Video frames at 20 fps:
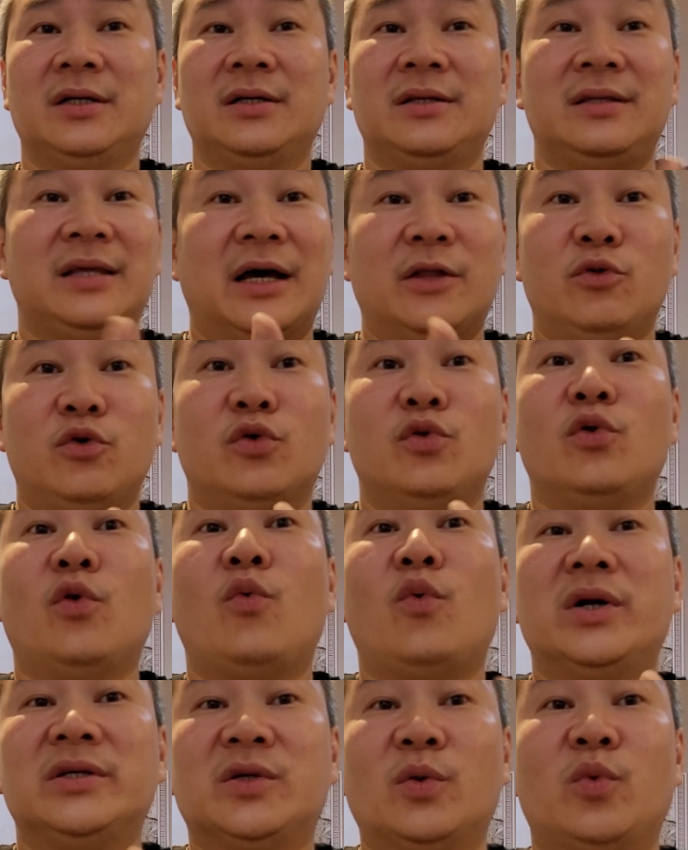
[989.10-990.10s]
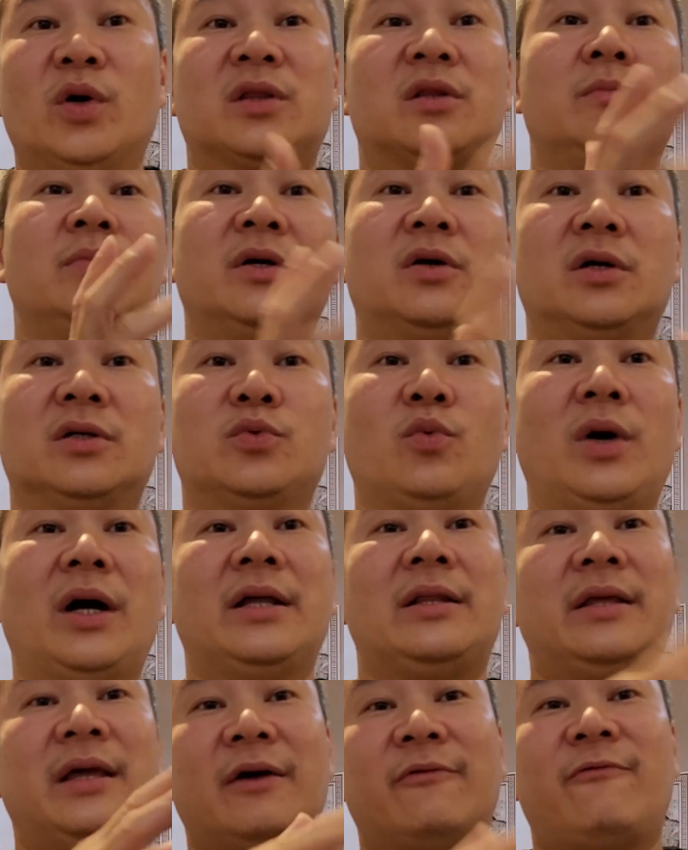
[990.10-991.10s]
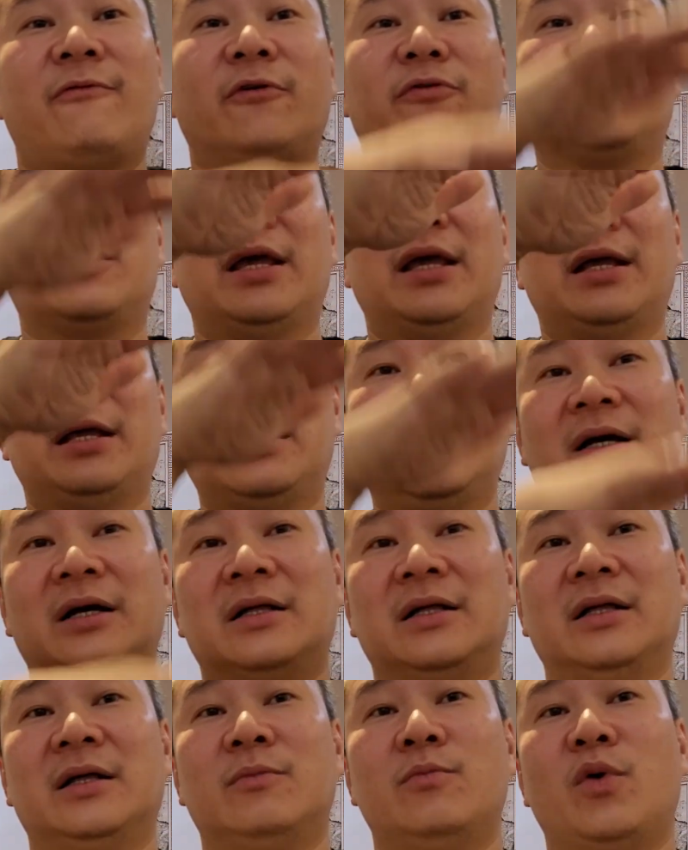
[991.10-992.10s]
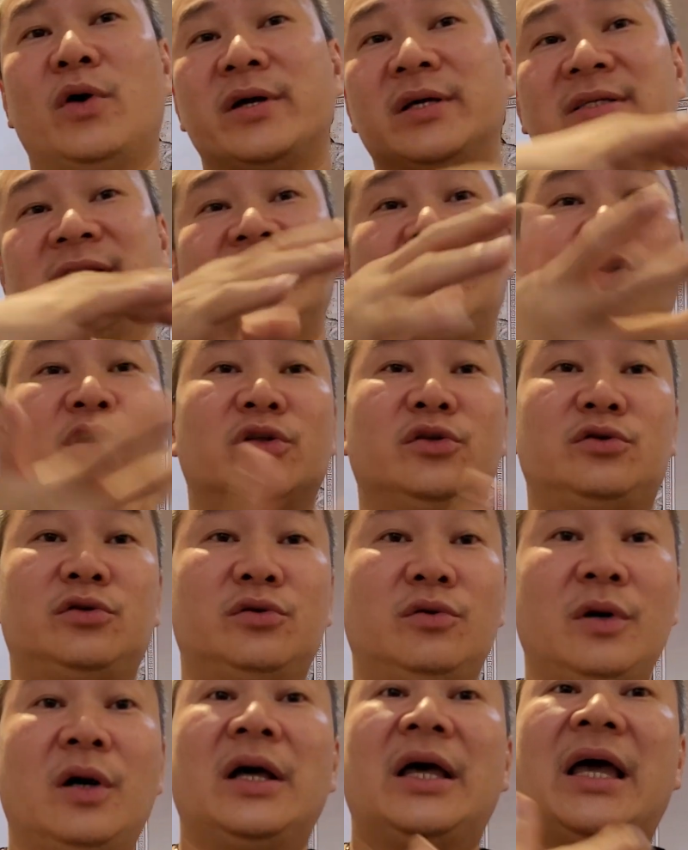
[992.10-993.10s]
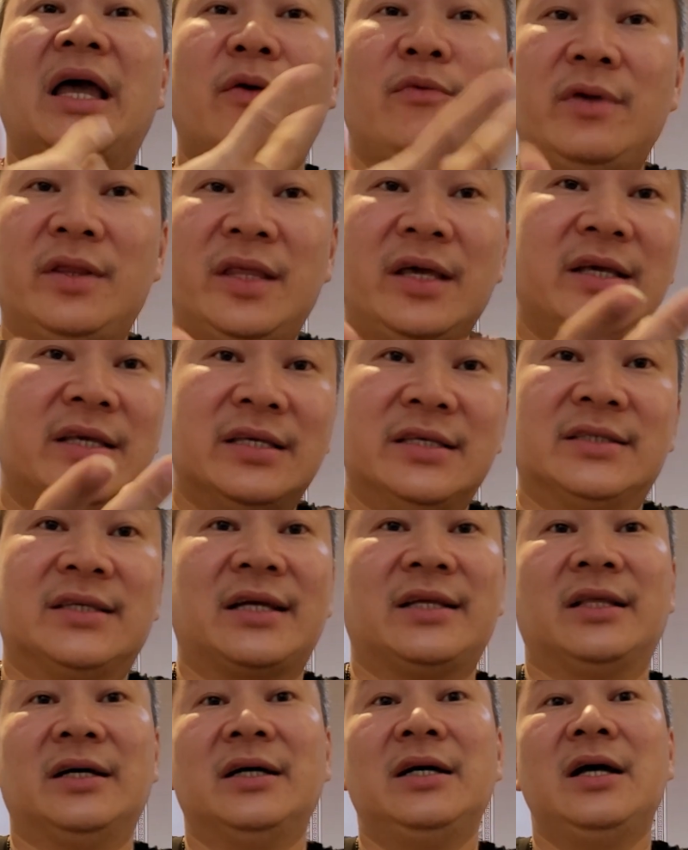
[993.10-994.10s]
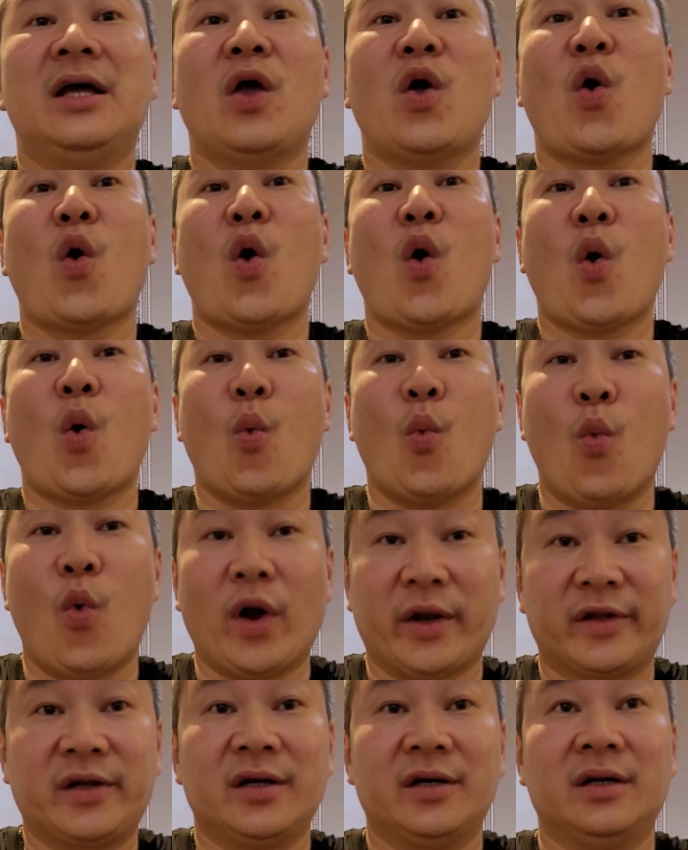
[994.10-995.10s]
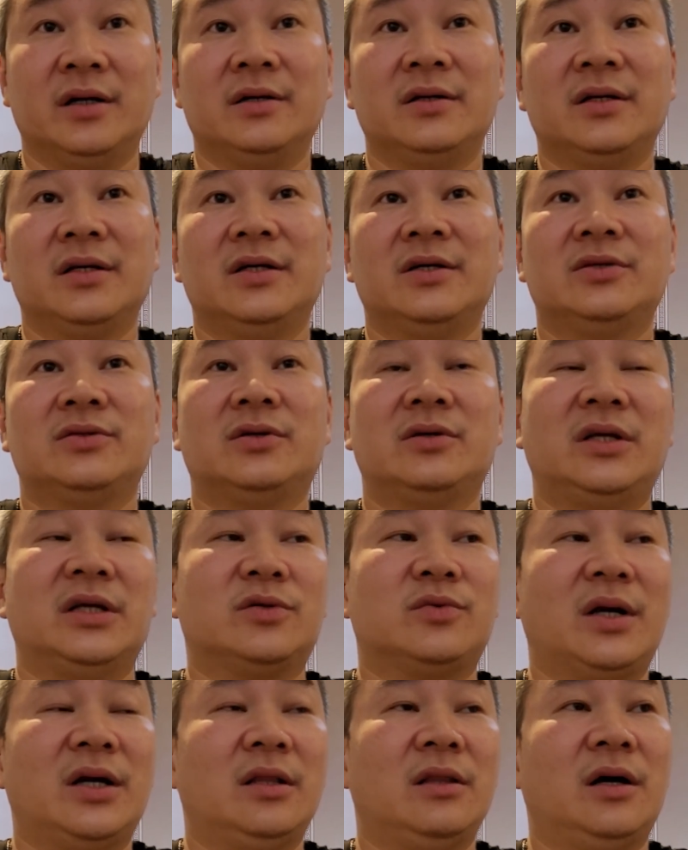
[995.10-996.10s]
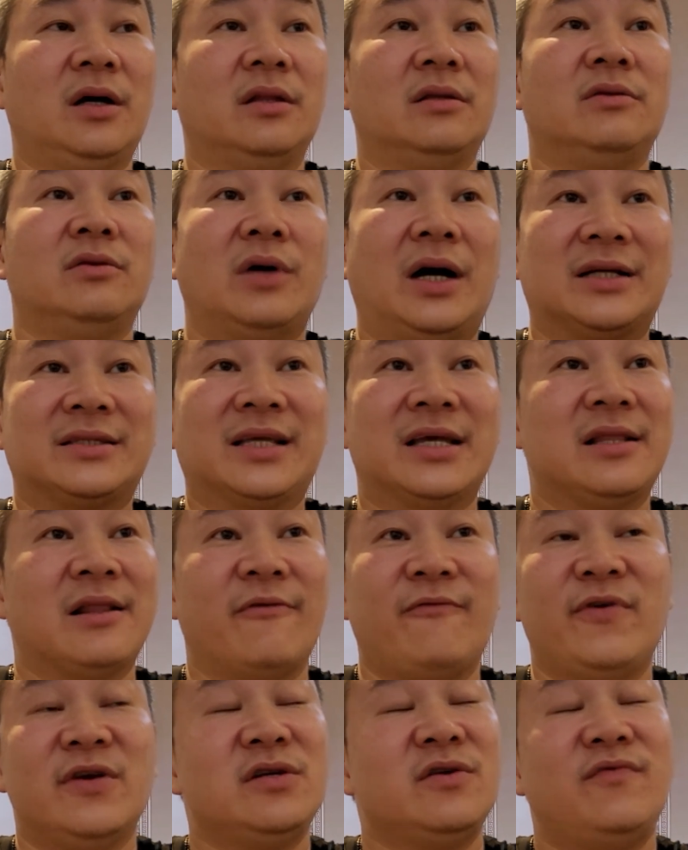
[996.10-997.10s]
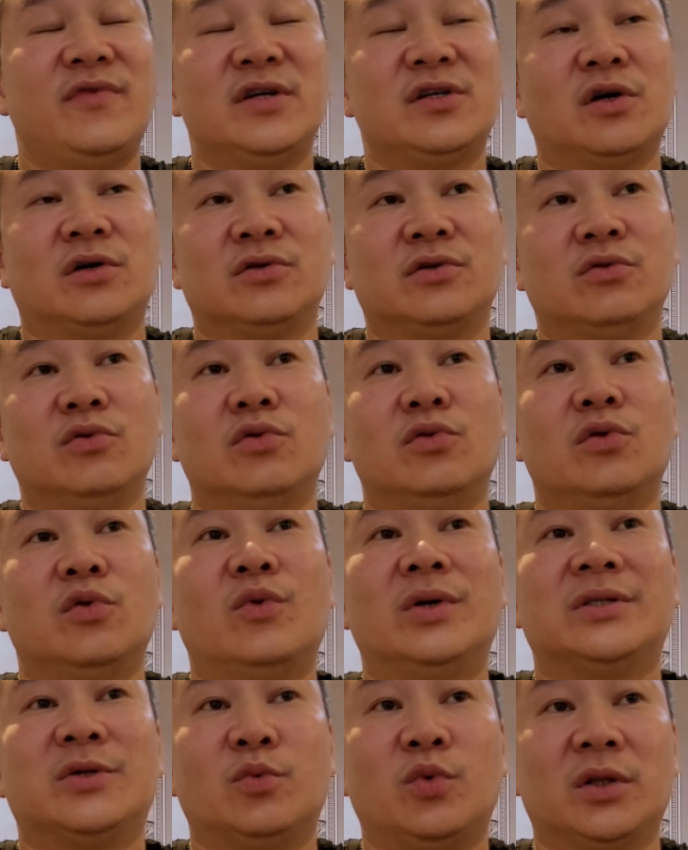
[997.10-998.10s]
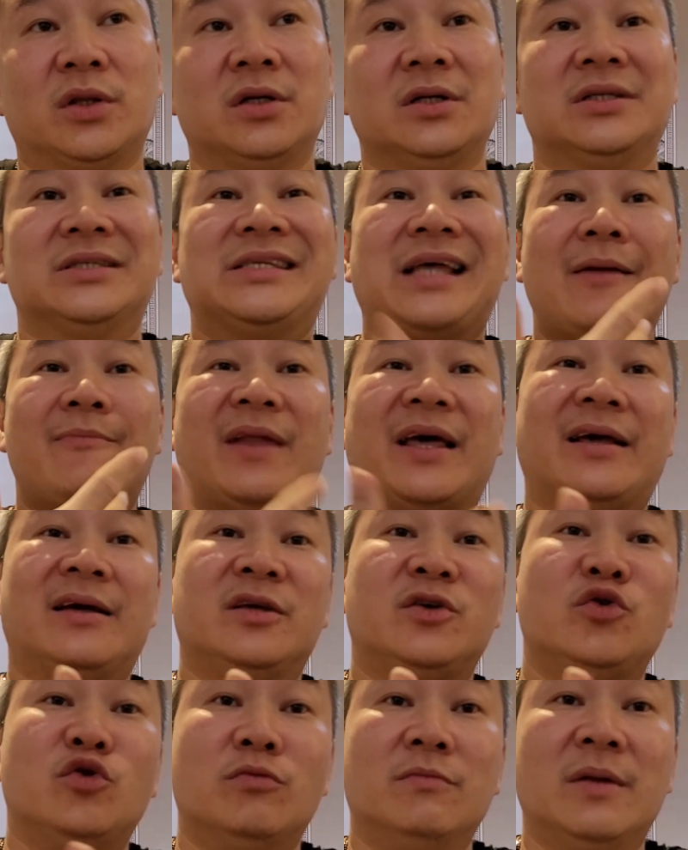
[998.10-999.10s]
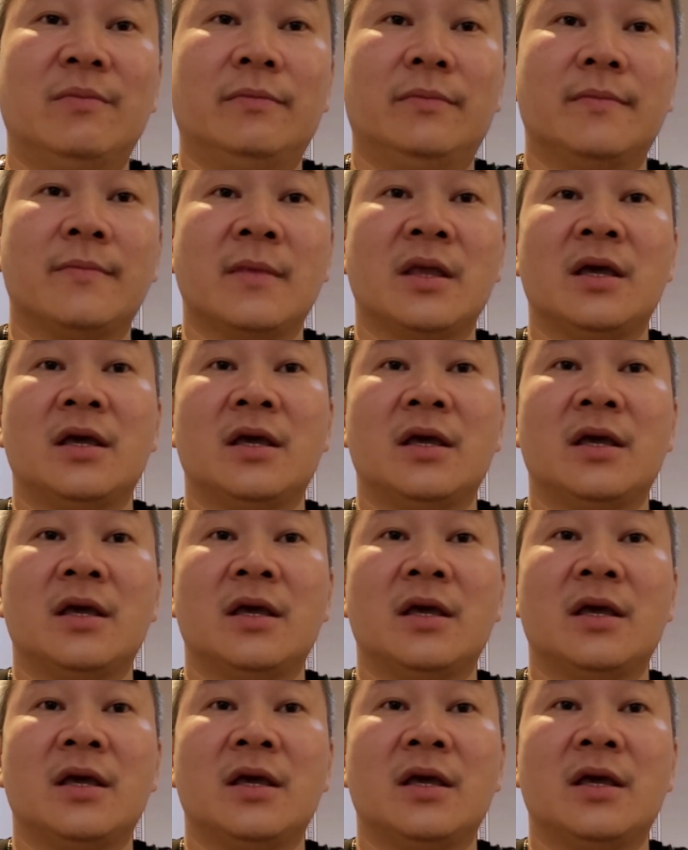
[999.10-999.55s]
They don't know what is the water, because why? They are floating, buoyancy control, everything inside the water. So that's why you're asking the fish also don't know what's the water. Same like a human.